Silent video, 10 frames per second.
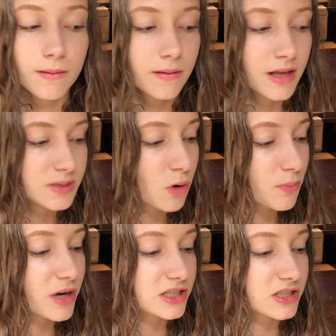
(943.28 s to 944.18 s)
is more
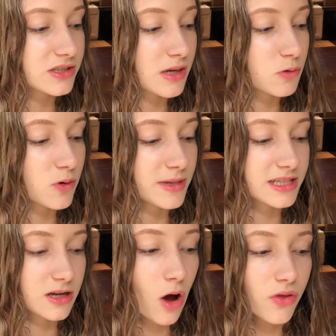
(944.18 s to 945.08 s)
precious than rubies,
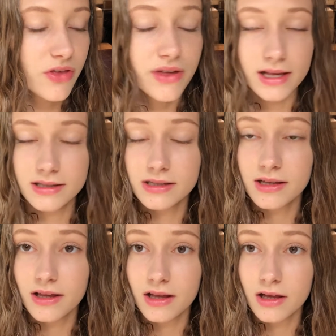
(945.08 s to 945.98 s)
and all the things
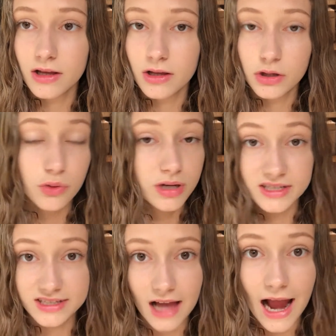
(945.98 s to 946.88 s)
you can
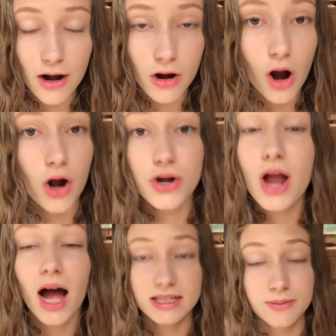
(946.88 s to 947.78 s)
desire are
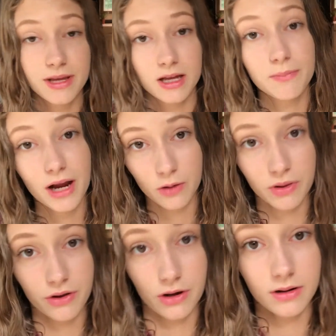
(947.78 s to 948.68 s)
not to be compared
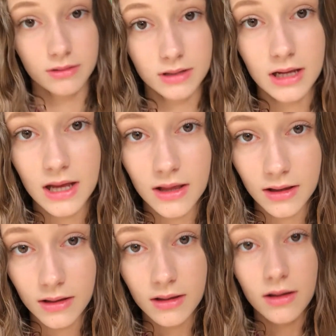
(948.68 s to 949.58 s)
with her.
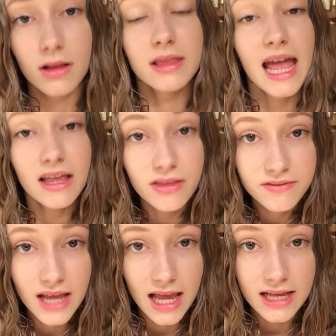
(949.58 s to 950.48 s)
Length of
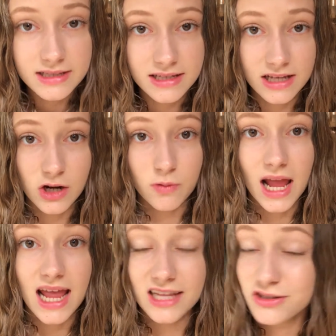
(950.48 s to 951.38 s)
days is in her
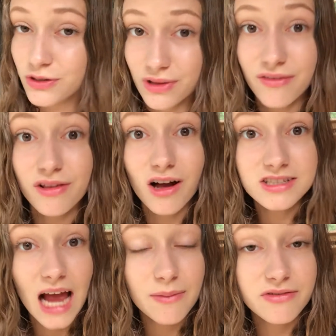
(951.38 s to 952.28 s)
right hand, so you live a long
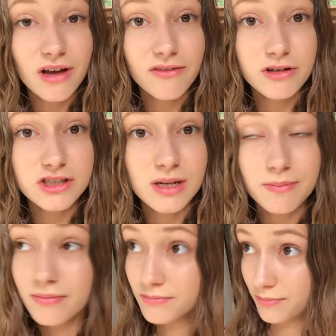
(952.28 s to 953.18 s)
time if you have
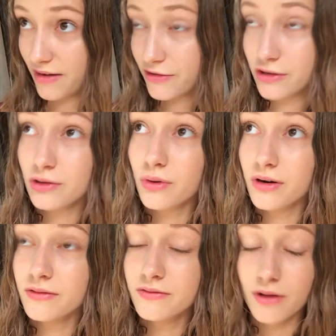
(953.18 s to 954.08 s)
wisdom by fearing the
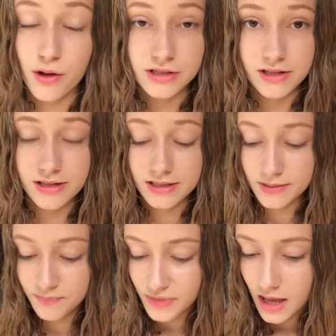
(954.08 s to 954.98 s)
Lord, following Jesus.
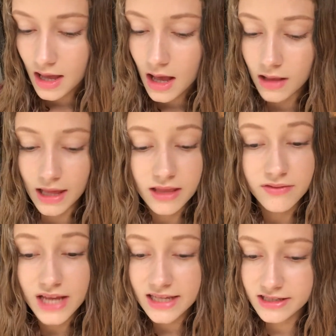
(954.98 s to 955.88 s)
Length
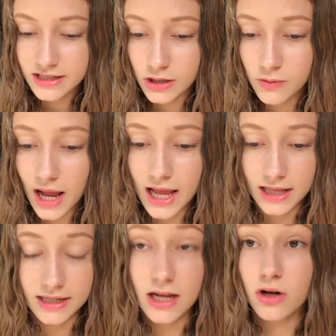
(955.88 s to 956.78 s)
of days is in her right
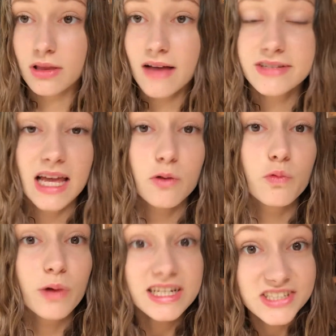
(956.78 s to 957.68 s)
hand, and her left
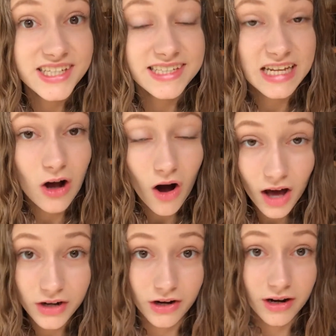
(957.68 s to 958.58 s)
hand riches and
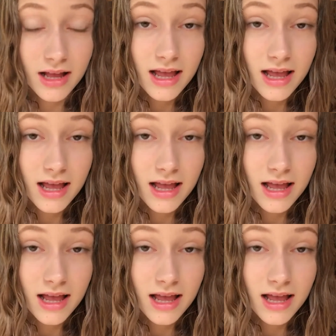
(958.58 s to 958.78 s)
honor.